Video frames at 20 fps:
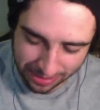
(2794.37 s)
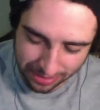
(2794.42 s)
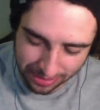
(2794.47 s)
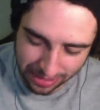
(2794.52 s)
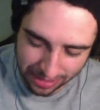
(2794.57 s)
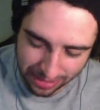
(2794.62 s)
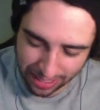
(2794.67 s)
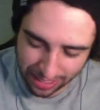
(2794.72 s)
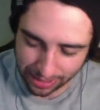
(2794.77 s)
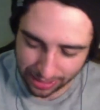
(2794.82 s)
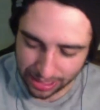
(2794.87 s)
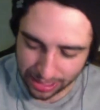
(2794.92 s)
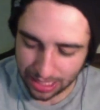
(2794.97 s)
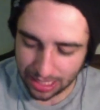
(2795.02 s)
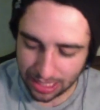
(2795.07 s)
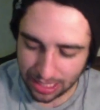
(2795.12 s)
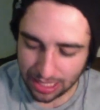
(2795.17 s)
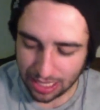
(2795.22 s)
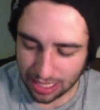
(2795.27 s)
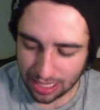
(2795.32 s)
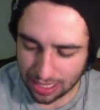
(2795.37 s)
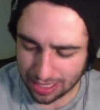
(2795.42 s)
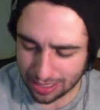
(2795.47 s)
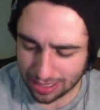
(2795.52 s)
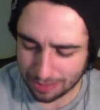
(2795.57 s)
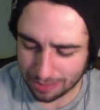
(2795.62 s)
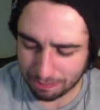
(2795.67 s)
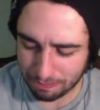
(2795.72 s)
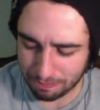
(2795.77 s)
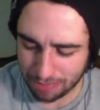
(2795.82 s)
and
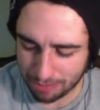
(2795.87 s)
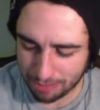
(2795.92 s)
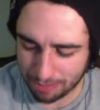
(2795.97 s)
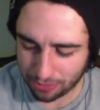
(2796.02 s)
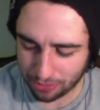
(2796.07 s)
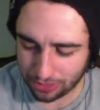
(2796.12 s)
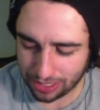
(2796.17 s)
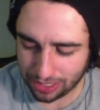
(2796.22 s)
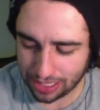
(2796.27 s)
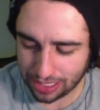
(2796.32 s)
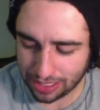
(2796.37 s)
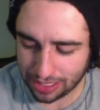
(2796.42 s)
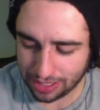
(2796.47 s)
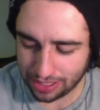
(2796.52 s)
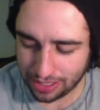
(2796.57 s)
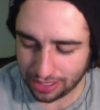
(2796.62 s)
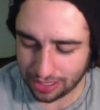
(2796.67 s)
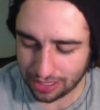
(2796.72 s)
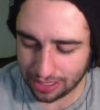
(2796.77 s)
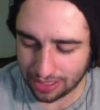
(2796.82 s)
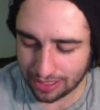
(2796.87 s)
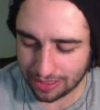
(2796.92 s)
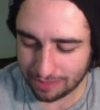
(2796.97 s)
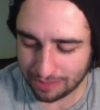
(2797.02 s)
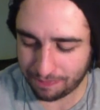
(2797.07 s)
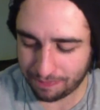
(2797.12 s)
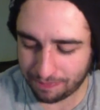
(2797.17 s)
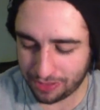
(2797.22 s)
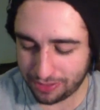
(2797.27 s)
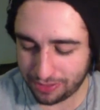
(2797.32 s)
Pat Moynihan,
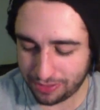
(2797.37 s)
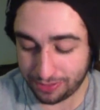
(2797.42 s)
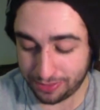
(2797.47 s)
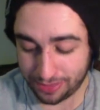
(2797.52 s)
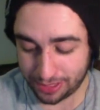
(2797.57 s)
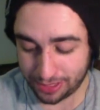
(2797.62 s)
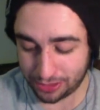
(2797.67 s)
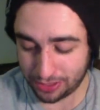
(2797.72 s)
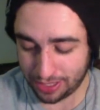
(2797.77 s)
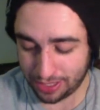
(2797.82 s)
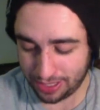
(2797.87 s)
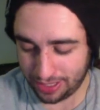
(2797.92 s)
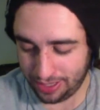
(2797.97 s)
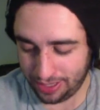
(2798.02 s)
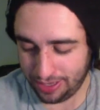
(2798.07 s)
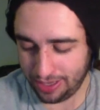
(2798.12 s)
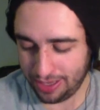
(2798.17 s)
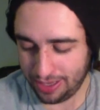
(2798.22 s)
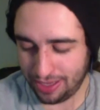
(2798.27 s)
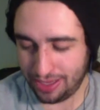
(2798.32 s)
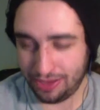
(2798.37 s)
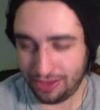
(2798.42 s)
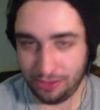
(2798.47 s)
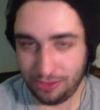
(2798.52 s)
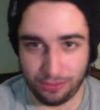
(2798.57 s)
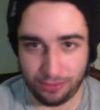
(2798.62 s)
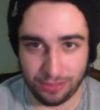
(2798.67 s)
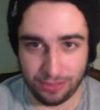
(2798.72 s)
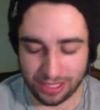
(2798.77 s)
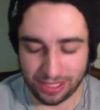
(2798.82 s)
who's doing Train, who
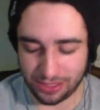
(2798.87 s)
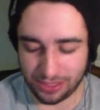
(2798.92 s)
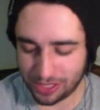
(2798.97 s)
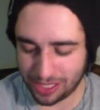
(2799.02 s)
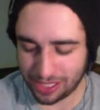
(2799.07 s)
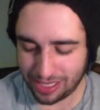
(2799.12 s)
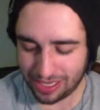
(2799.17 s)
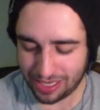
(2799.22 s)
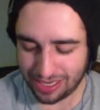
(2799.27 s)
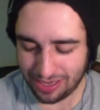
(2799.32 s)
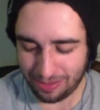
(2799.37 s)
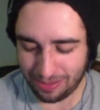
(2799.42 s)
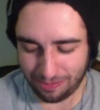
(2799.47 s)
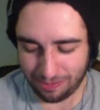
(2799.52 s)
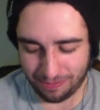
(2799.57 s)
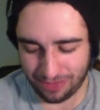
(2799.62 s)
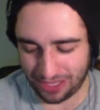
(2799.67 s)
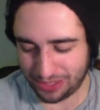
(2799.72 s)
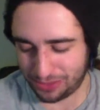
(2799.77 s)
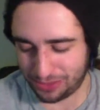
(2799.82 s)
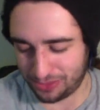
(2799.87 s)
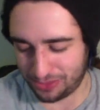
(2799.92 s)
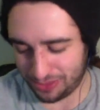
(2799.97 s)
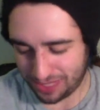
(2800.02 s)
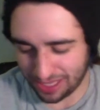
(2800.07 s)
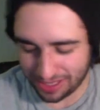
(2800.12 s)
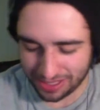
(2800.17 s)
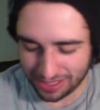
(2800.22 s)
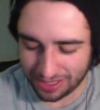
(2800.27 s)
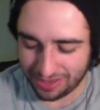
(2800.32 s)
was in Train. I just wrote
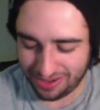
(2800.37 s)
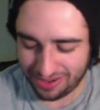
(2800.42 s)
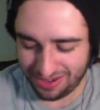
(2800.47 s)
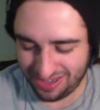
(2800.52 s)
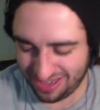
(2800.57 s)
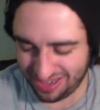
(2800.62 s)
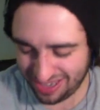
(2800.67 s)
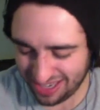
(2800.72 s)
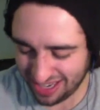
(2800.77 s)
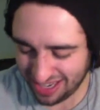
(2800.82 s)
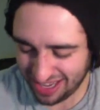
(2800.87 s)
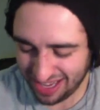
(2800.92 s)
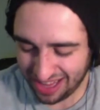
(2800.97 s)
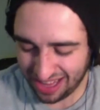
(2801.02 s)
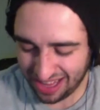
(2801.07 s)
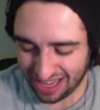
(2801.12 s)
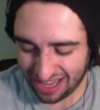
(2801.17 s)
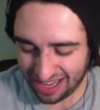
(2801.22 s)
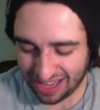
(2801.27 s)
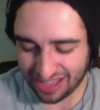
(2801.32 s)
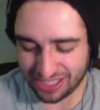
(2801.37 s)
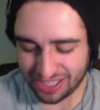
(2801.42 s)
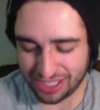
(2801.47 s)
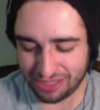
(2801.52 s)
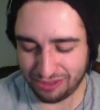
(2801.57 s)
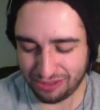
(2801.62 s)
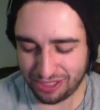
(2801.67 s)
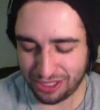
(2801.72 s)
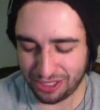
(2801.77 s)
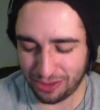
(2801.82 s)
that down. She
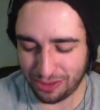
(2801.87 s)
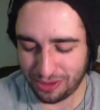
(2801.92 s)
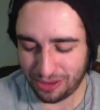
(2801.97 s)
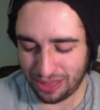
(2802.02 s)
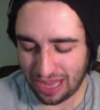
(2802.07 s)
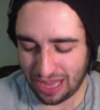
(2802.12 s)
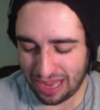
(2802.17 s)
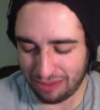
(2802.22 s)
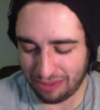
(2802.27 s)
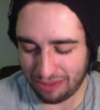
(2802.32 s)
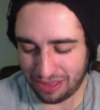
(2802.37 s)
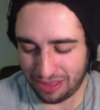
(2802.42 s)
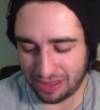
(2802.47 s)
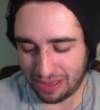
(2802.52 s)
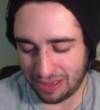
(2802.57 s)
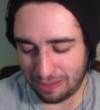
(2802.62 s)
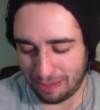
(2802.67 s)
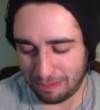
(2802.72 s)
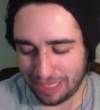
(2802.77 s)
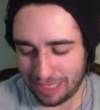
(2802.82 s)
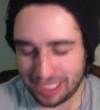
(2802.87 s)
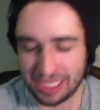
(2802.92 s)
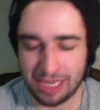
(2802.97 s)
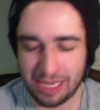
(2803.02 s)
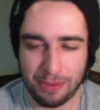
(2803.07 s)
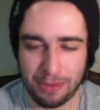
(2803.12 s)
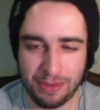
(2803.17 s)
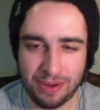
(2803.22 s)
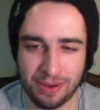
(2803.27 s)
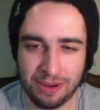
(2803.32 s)
was shown a lot with messing
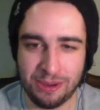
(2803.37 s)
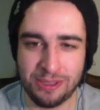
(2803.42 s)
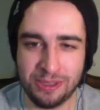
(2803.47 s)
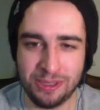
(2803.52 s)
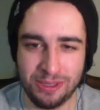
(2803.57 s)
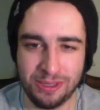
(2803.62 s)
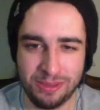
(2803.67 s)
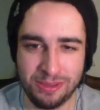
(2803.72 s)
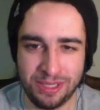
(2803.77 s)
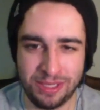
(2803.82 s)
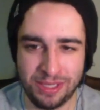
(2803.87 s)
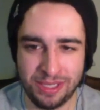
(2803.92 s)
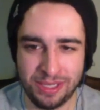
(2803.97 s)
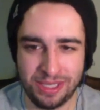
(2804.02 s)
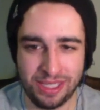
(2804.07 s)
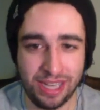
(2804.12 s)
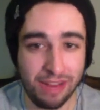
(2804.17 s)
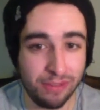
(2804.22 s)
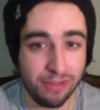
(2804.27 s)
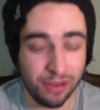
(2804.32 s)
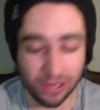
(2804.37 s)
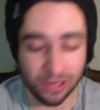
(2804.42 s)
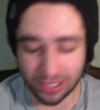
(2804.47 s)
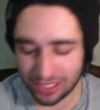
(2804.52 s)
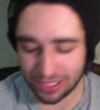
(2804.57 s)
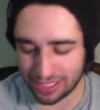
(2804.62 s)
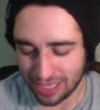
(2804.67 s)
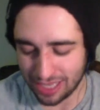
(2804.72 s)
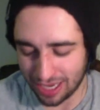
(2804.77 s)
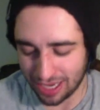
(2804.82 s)
up in rehearsals, which is never a
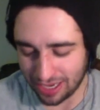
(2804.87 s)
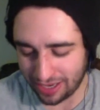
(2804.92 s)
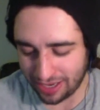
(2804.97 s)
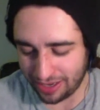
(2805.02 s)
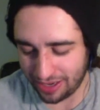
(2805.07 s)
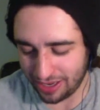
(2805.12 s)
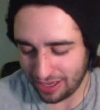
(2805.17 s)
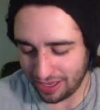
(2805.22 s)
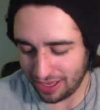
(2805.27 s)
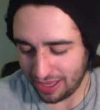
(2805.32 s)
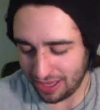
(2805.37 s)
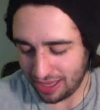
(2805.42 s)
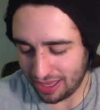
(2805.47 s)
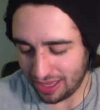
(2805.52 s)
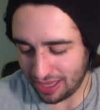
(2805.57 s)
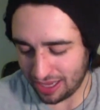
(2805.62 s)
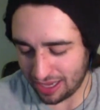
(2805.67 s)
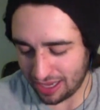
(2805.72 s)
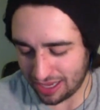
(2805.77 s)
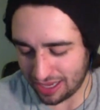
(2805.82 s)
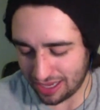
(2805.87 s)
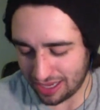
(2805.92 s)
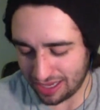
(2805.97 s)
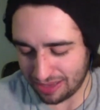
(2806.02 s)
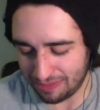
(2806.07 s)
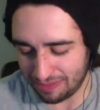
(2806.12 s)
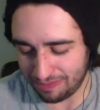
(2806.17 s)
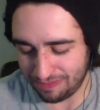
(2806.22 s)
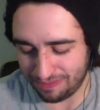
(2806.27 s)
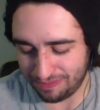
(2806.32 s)
good sign.
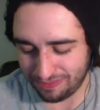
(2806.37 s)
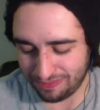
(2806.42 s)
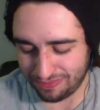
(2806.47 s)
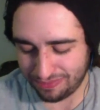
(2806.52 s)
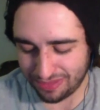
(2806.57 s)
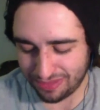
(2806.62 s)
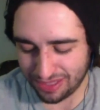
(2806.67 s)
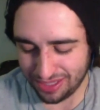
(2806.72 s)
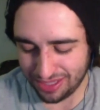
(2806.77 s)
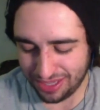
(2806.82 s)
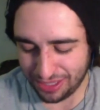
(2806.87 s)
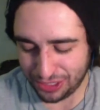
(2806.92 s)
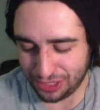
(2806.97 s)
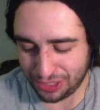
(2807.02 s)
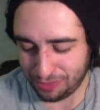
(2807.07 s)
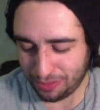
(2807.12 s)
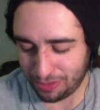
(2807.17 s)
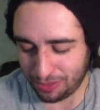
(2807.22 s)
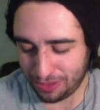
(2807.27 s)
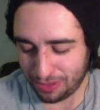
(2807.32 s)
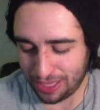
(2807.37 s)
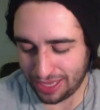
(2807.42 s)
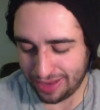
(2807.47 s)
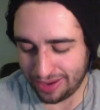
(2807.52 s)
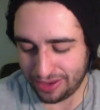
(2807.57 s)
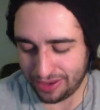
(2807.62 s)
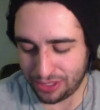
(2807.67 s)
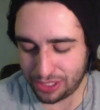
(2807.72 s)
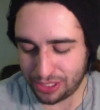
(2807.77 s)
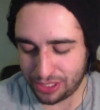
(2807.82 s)
And she wrote
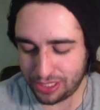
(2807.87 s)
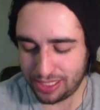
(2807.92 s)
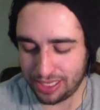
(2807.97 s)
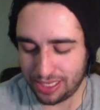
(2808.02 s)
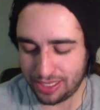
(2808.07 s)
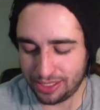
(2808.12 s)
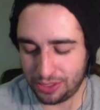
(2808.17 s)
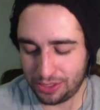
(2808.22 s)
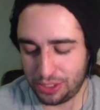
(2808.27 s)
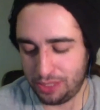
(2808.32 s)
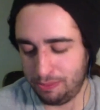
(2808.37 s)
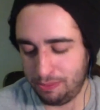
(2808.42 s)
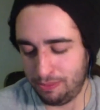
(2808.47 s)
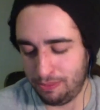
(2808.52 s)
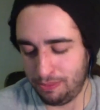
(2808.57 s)
that she says she's